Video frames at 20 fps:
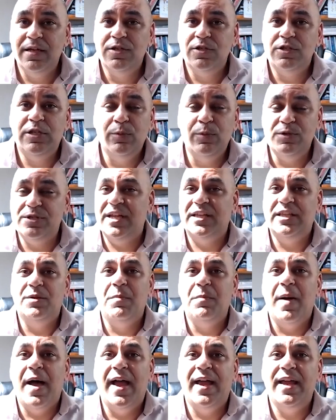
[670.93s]
she will send them
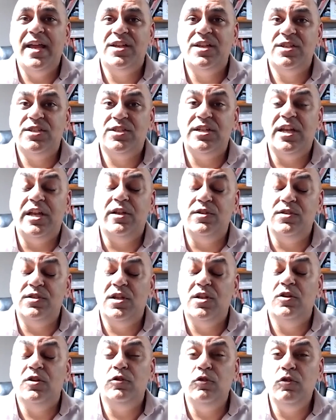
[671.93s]
my sales
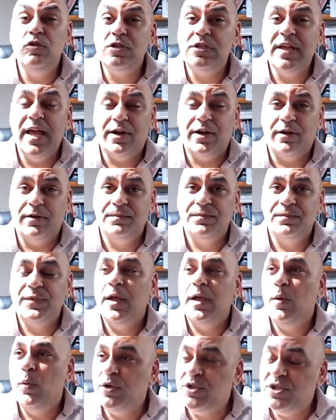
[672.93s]
newsletter,
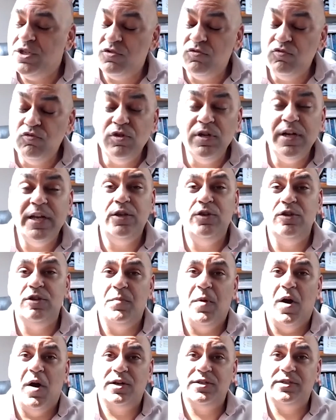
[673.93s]
which is really good
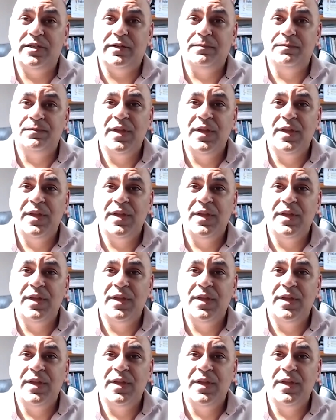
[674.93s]
marketing.